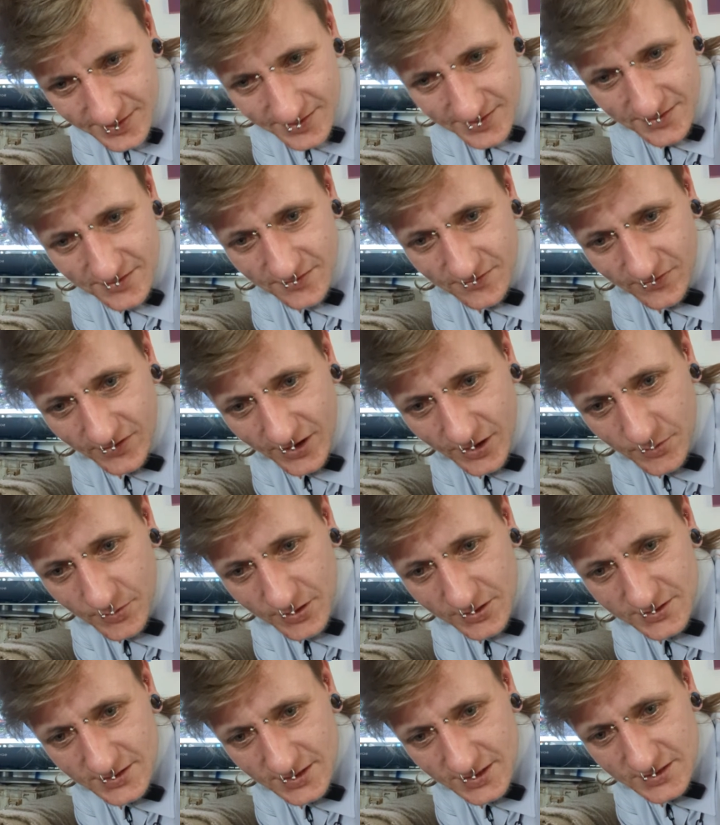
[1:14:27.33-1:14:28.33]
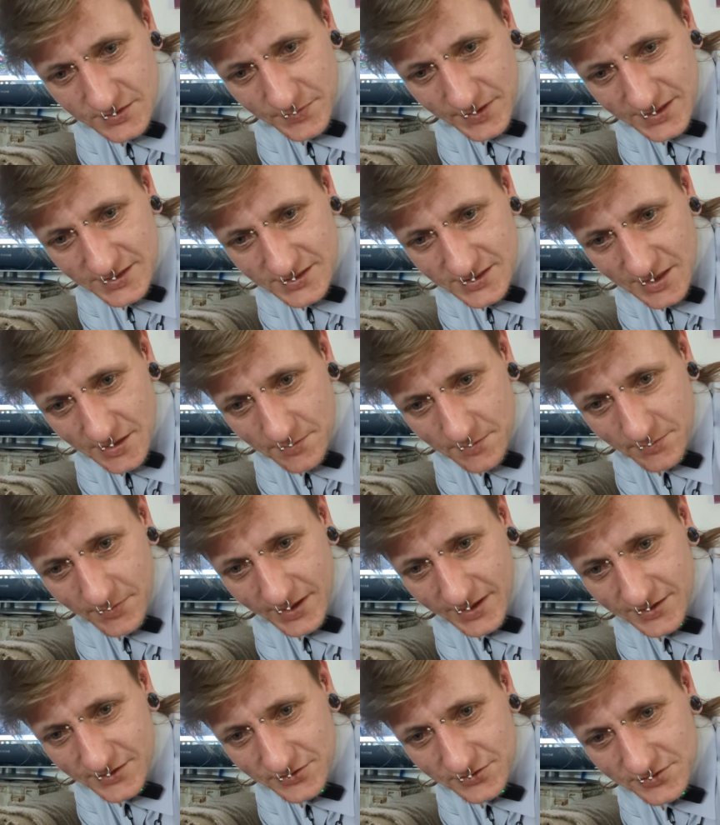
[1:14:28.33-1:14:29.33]
Fireball says mixed up
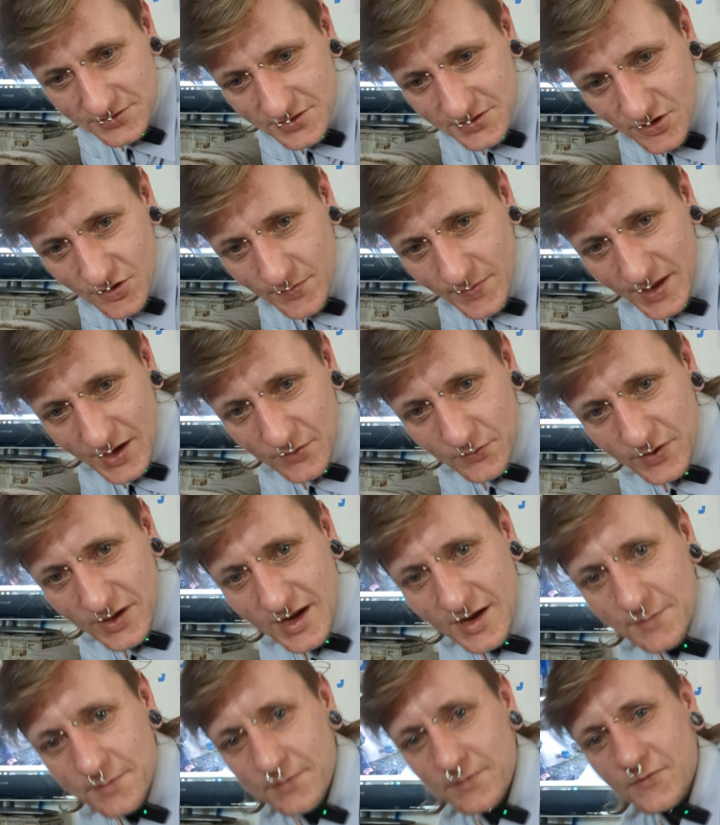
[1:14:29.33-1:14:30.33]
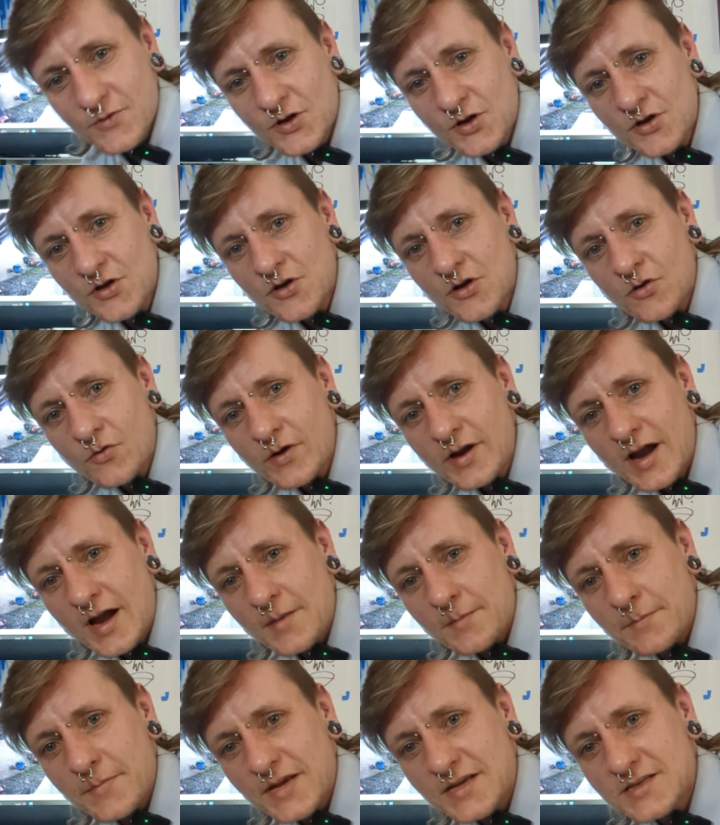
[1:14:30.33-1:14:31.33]
Michaels. Oh man, we got
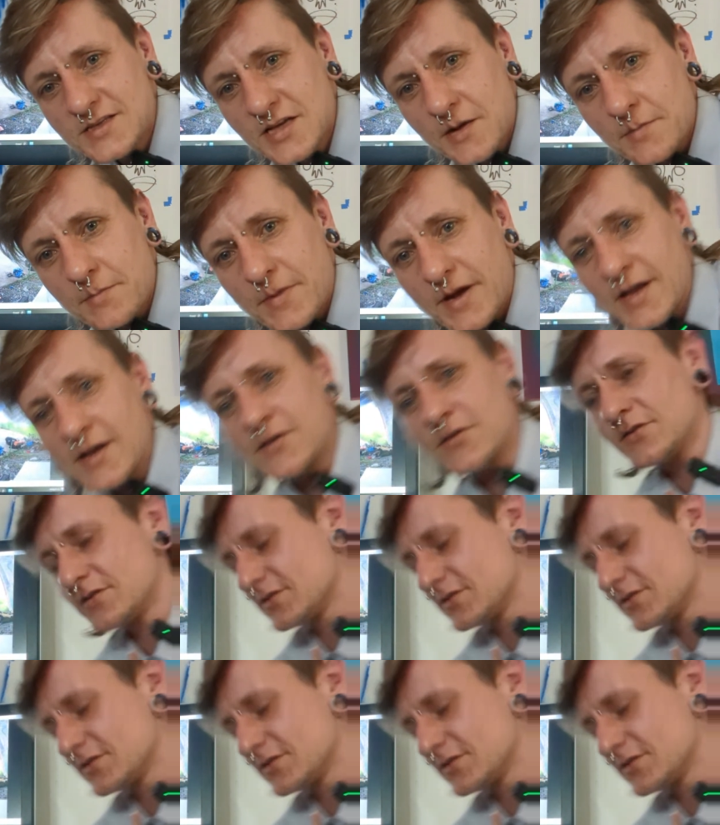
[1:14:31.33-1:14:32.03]
mixed up Michaels